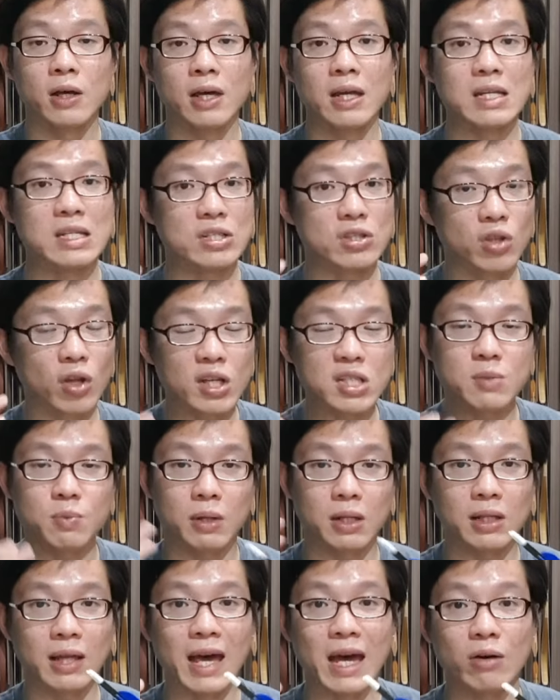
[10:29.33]
It is not
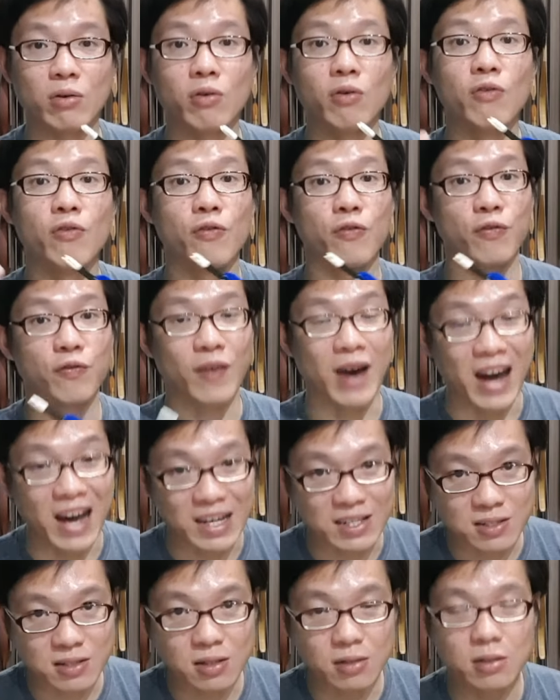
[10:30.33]
spinning the arrow
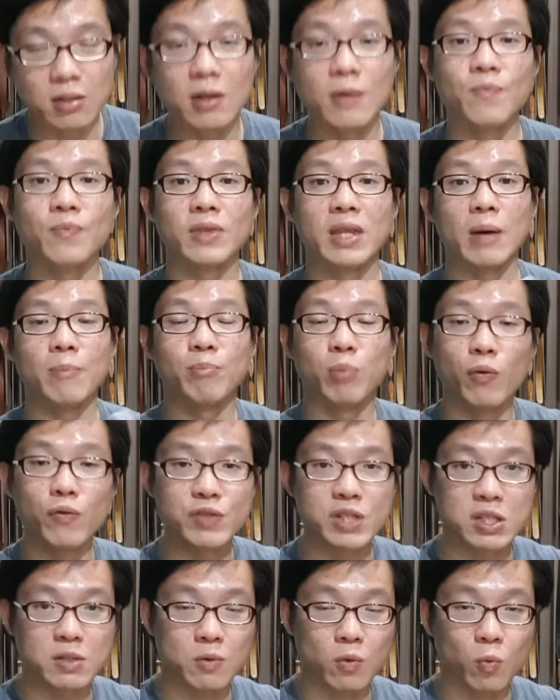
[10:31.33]
faster. They are
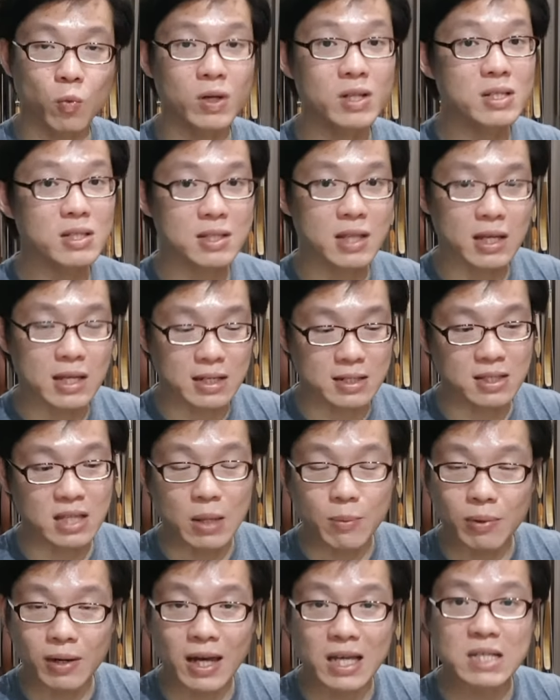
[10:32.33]
both, once they
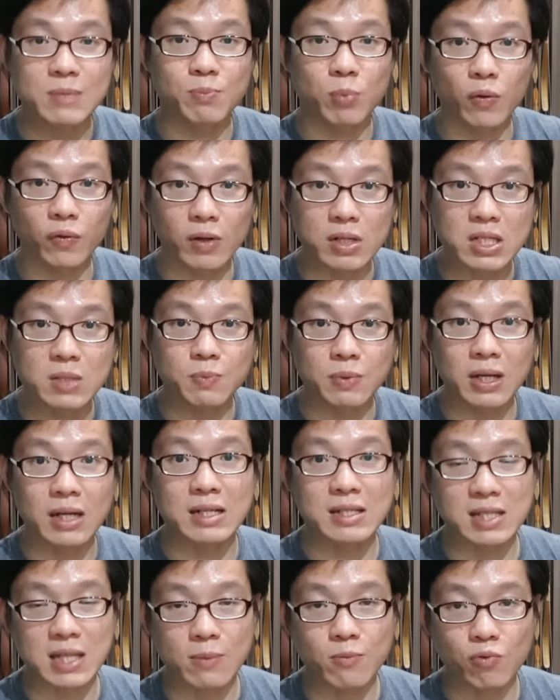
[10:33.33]
stabilize, both of them spin at
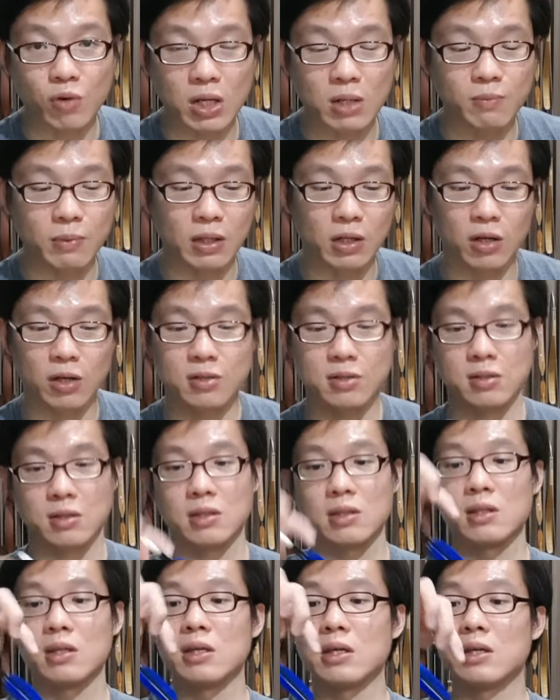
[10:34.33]
the same rate because
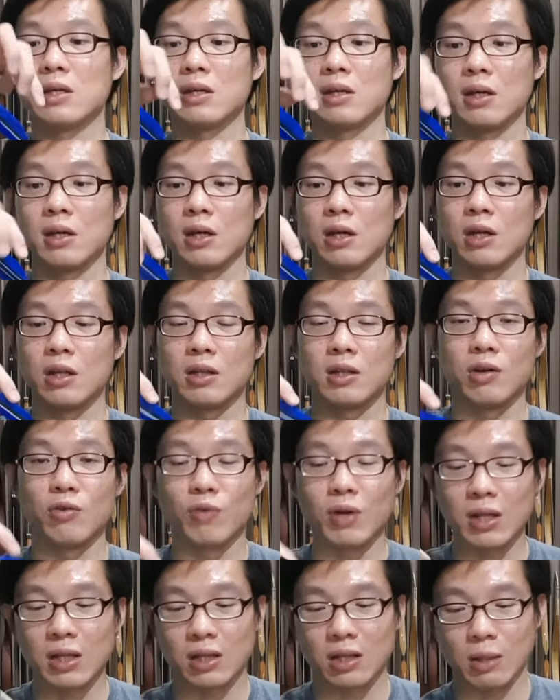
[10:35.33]
the
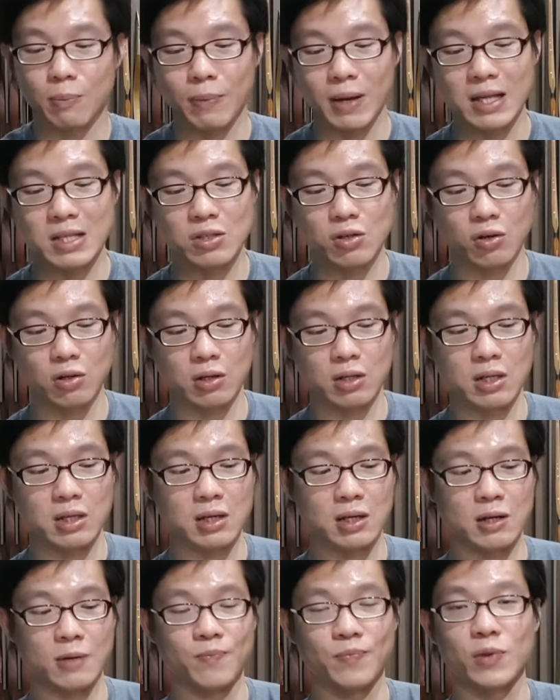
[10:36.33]
rate depends on the
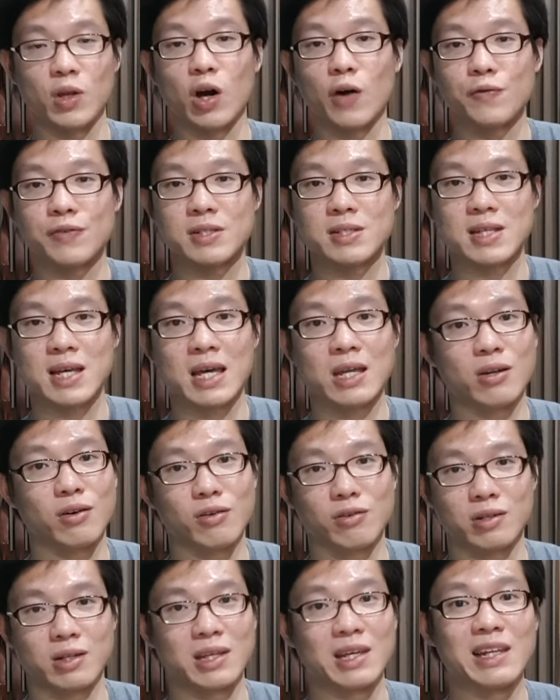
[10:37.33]
offset
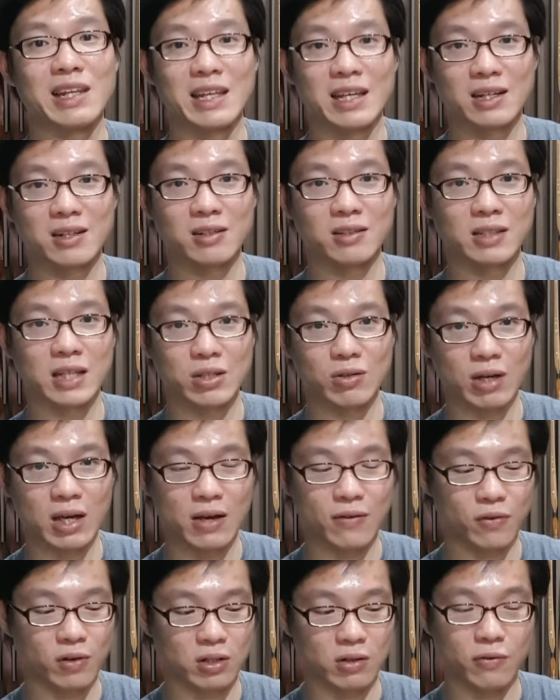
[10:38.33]
or the helical that you
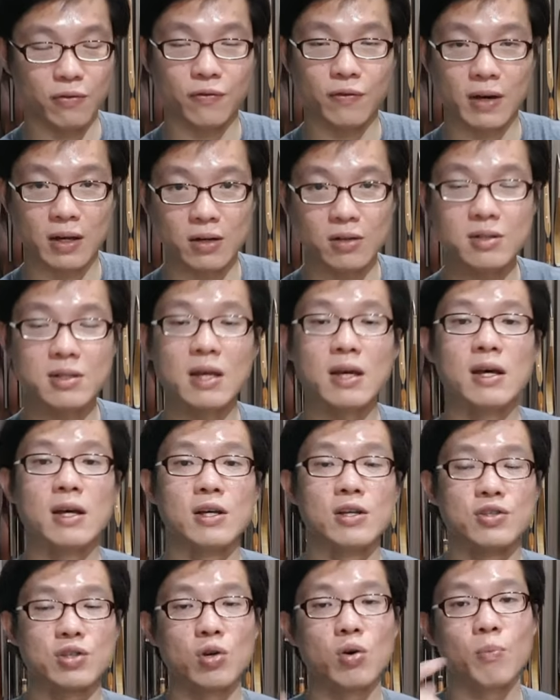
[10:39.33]
have on the feathers.
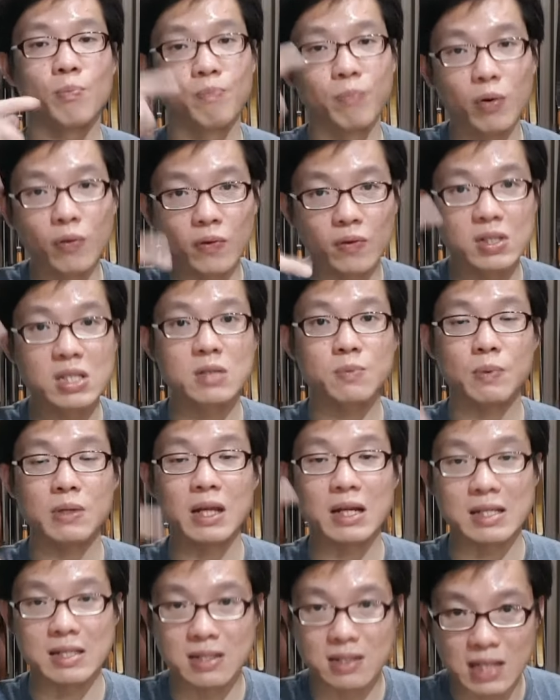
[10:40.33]
So both of them spin
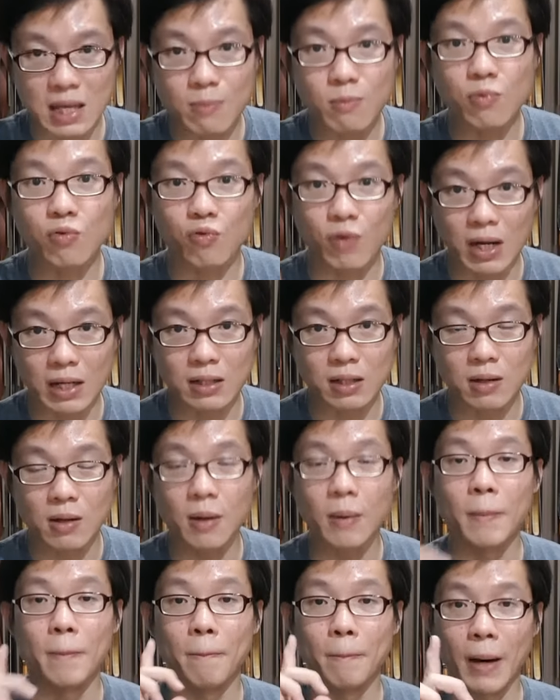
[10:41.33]
at the same rate,
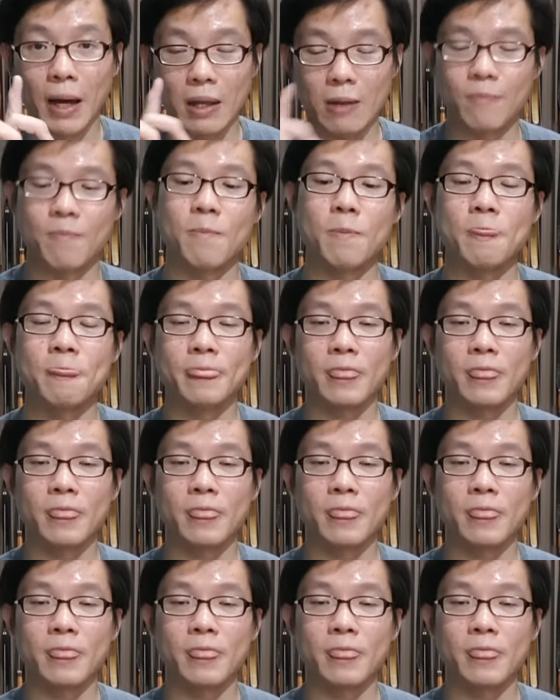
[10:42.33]
but